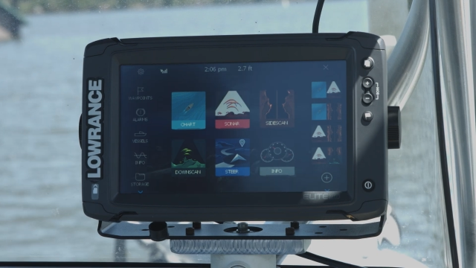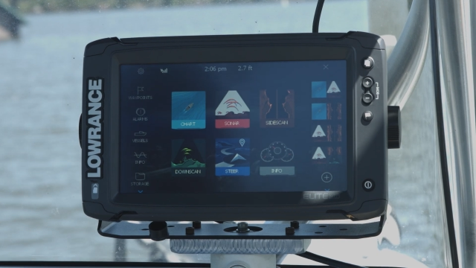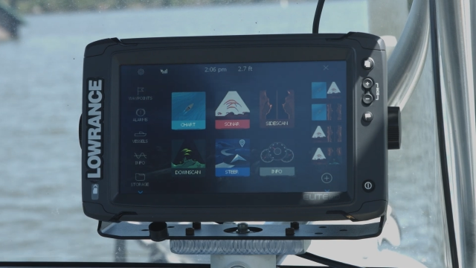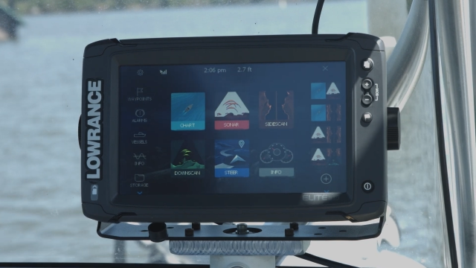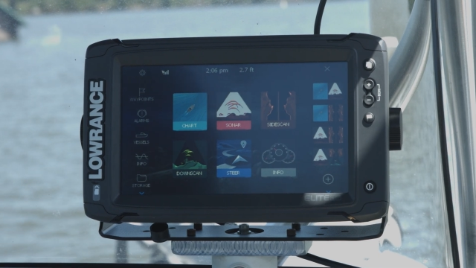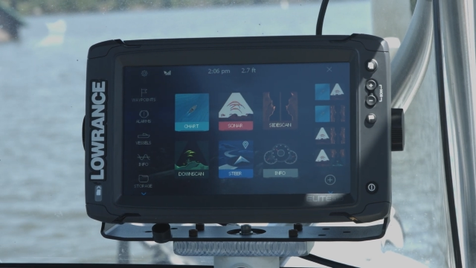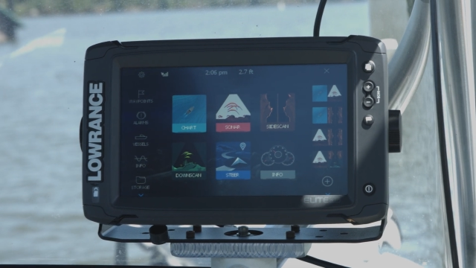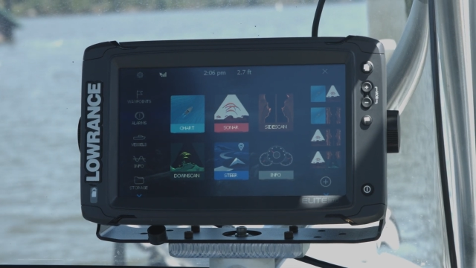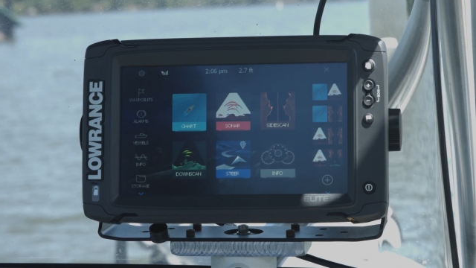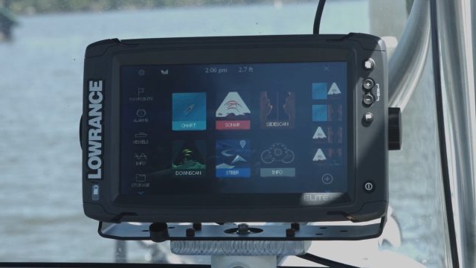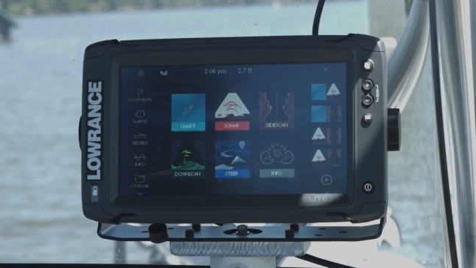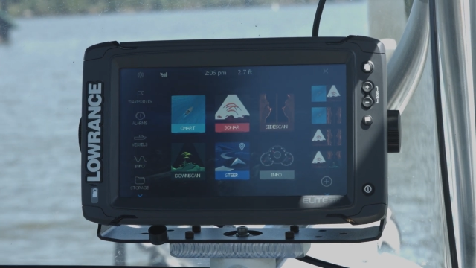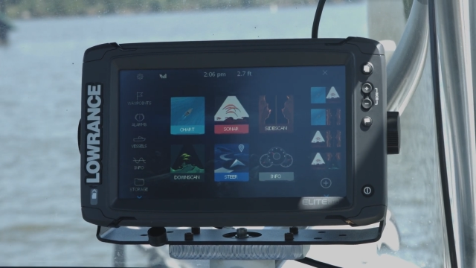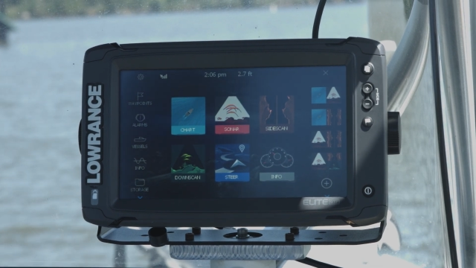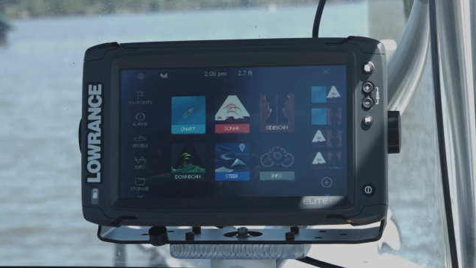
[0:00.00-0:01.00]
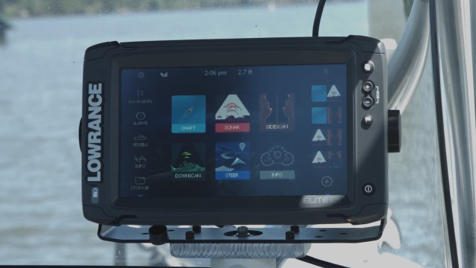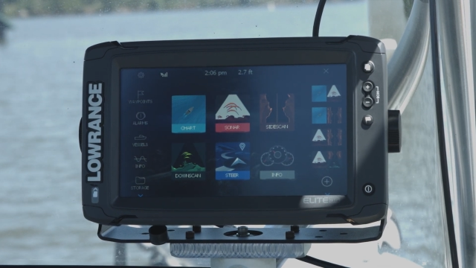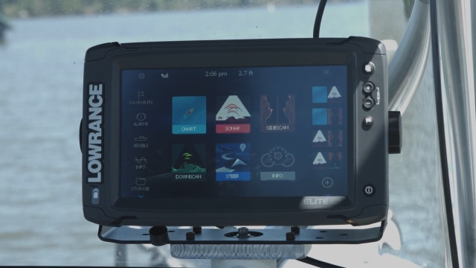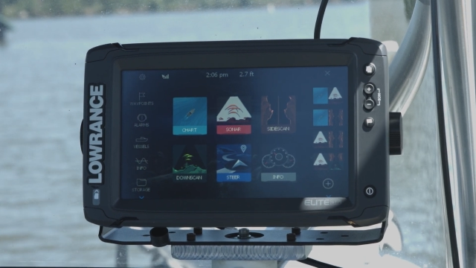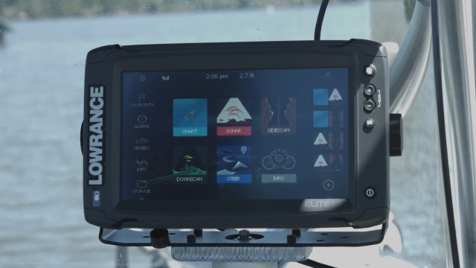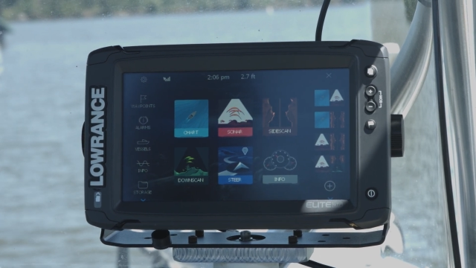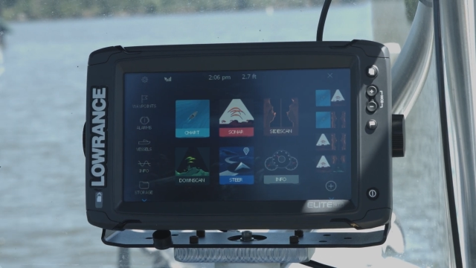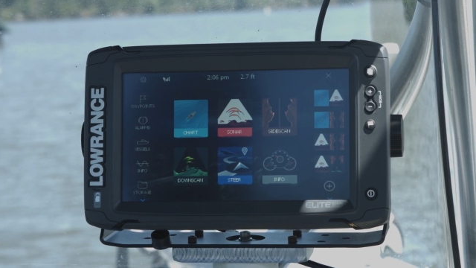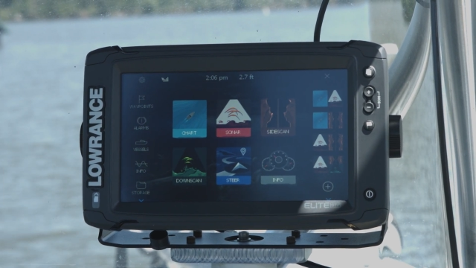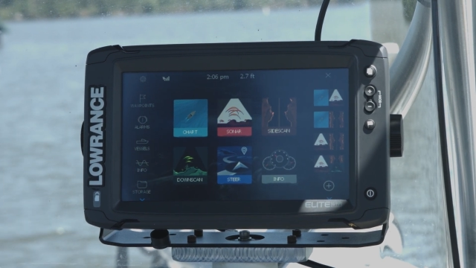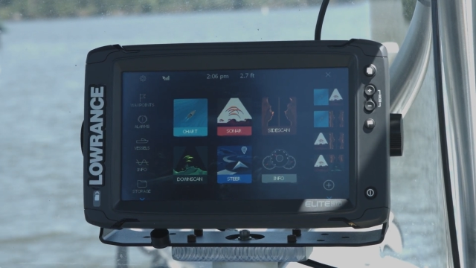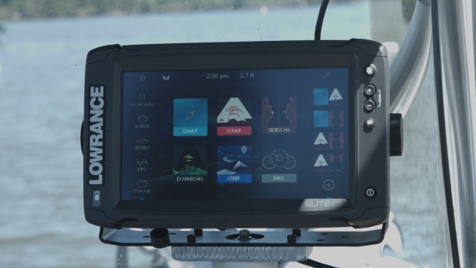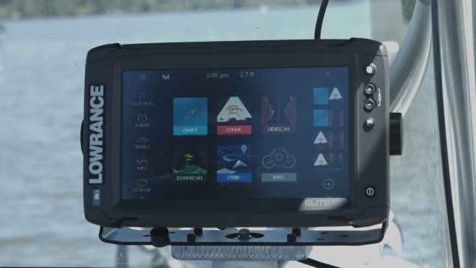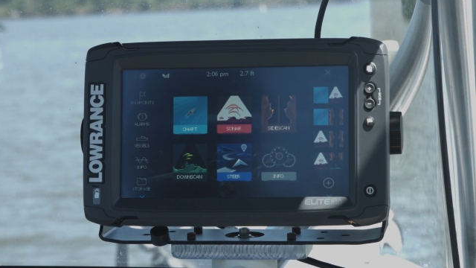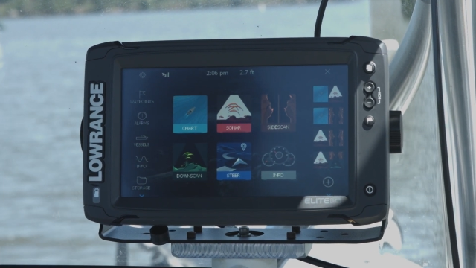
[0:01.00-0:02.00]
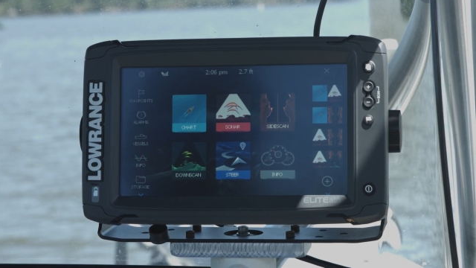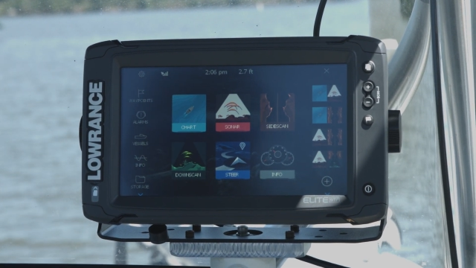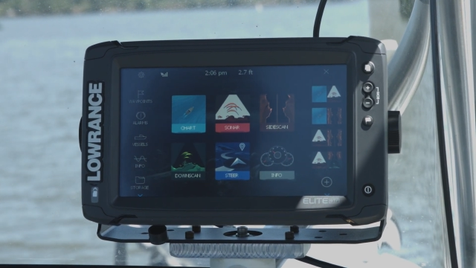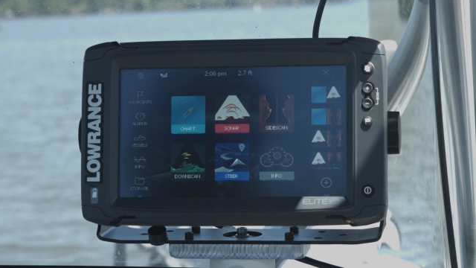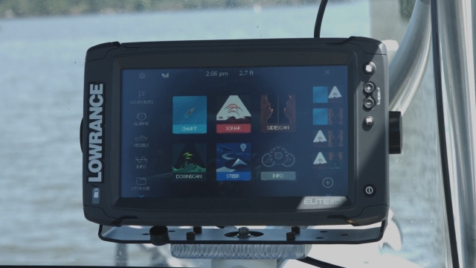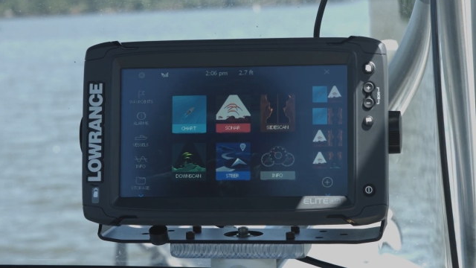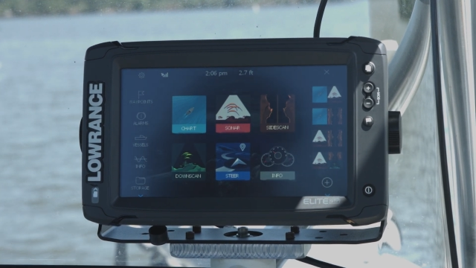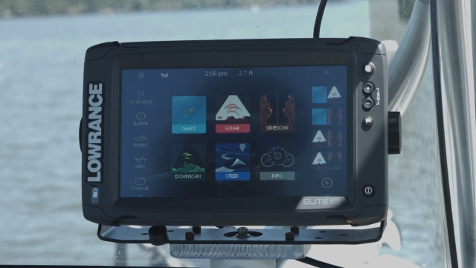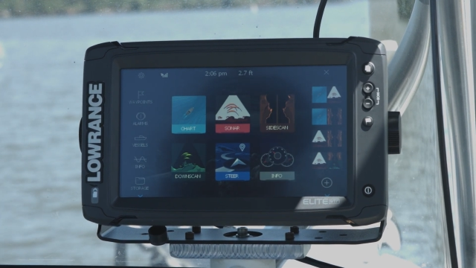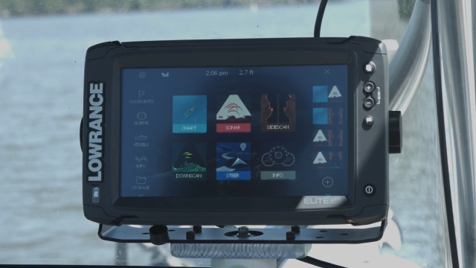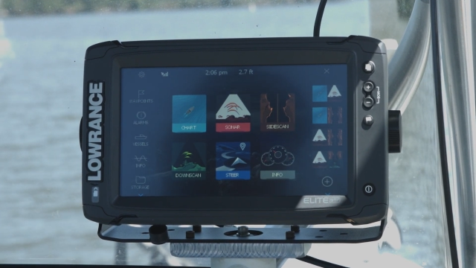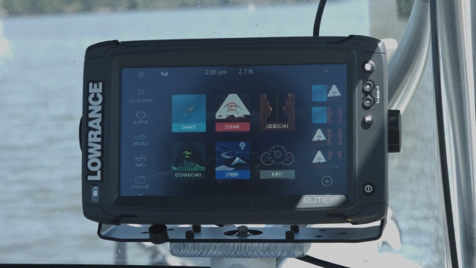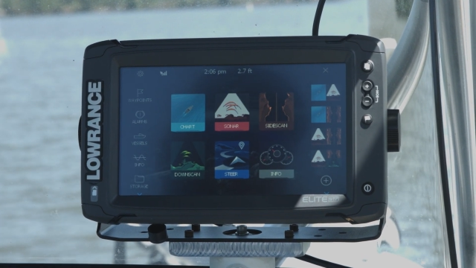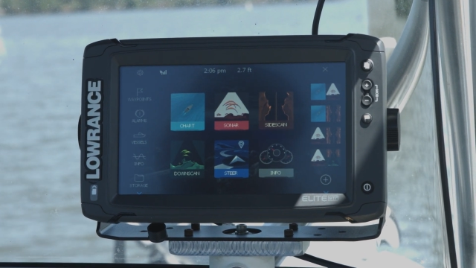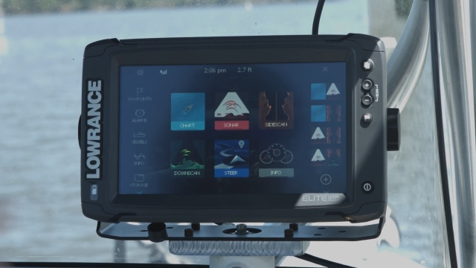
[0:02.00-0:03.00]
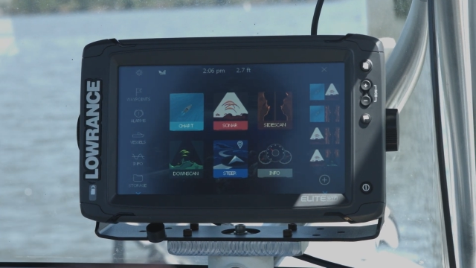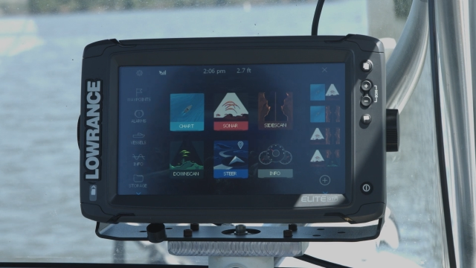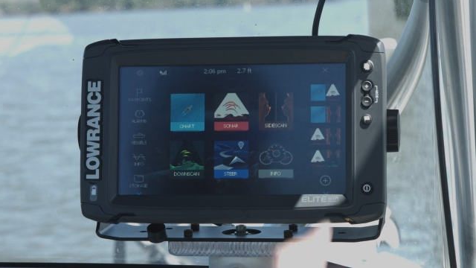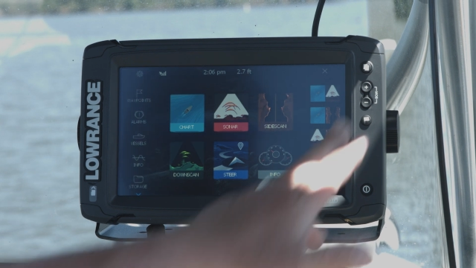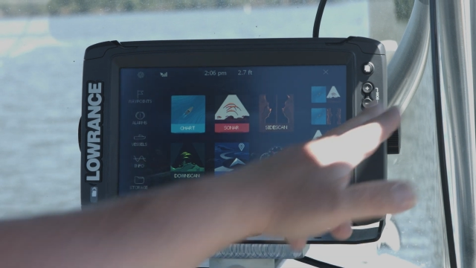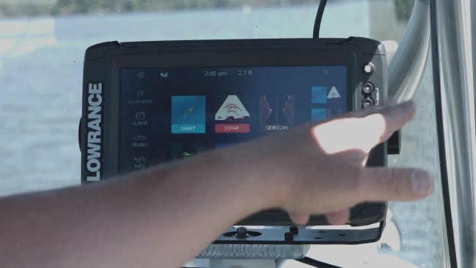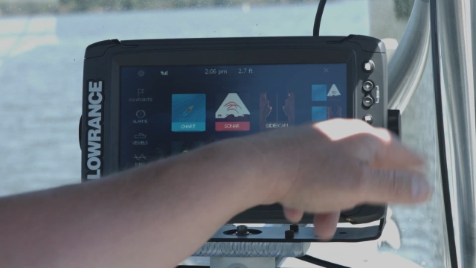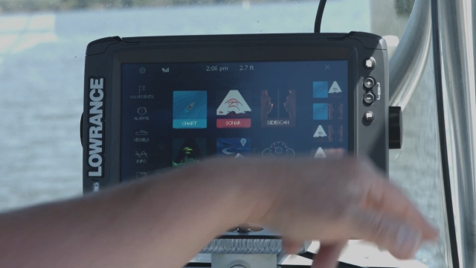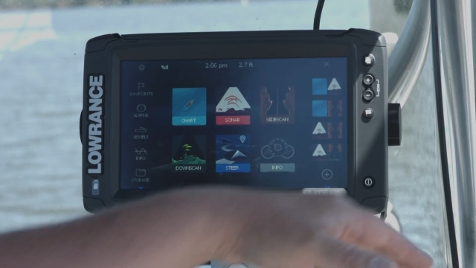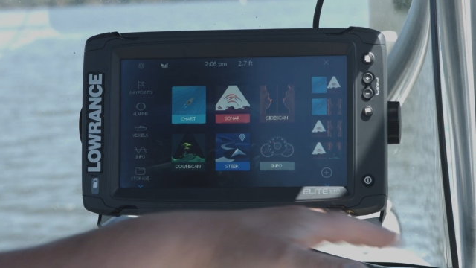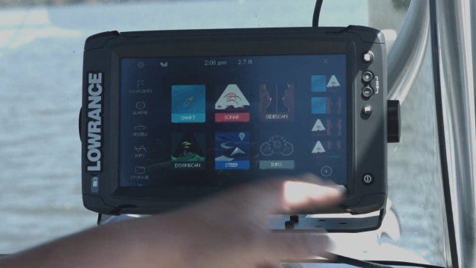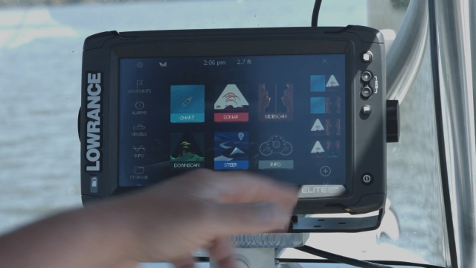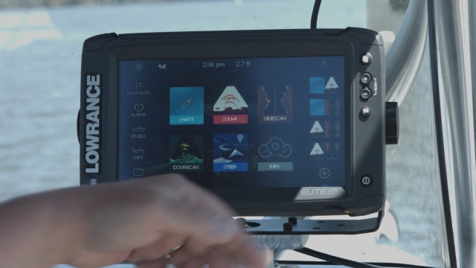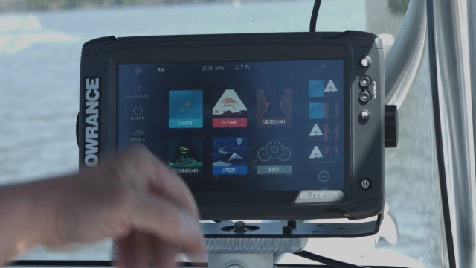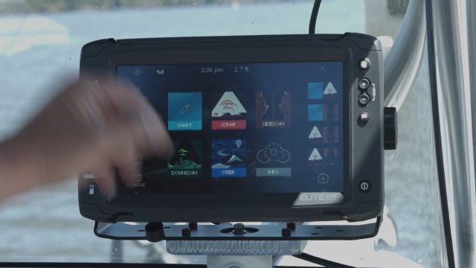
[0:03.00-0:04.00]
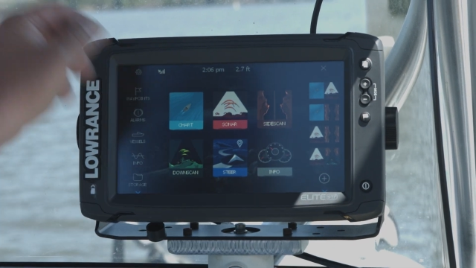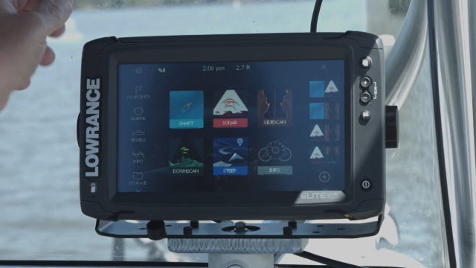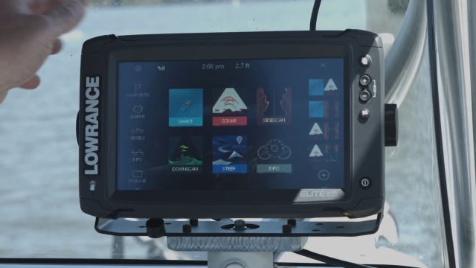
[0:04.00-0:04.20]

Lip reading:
No face is visible, so there are no lips to read.